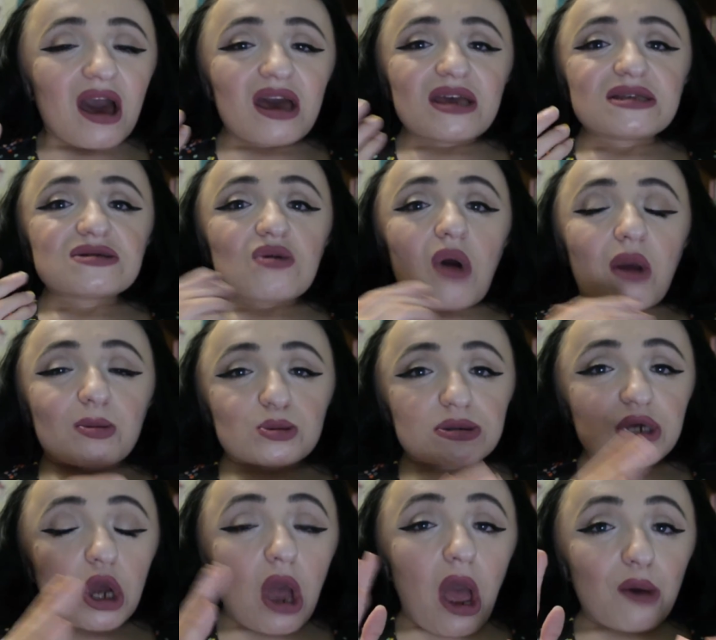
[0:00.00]
uh, so I was
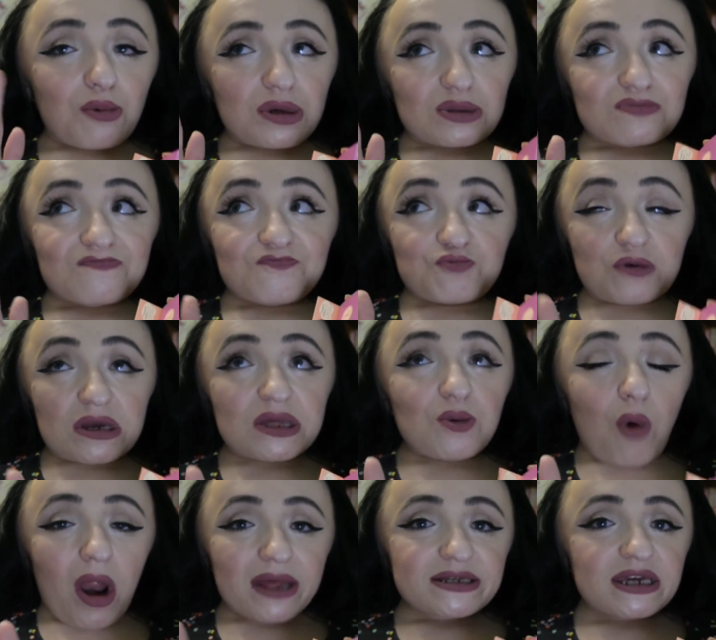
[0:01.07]
really I was really
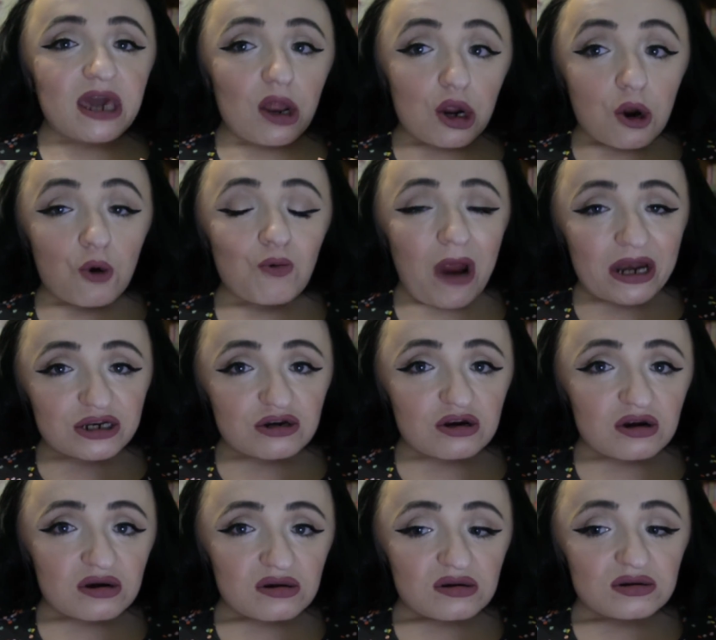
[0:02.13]
wanting to get a
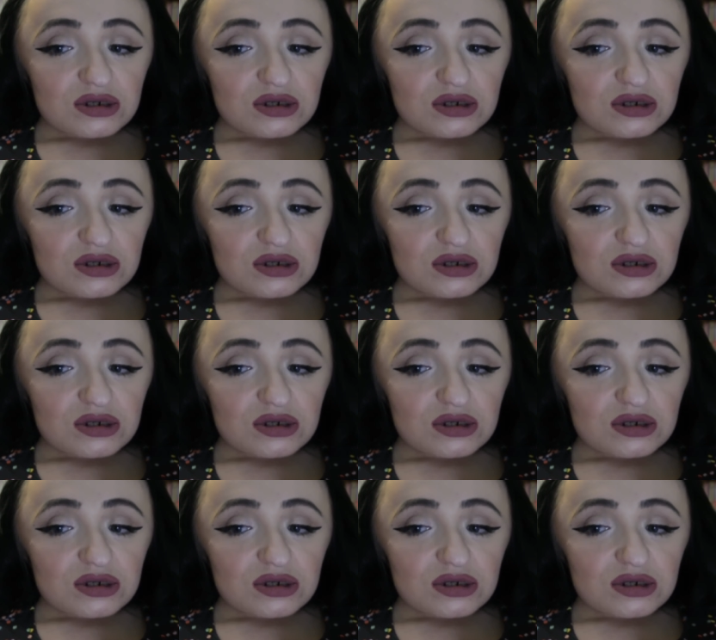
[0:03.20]
corrector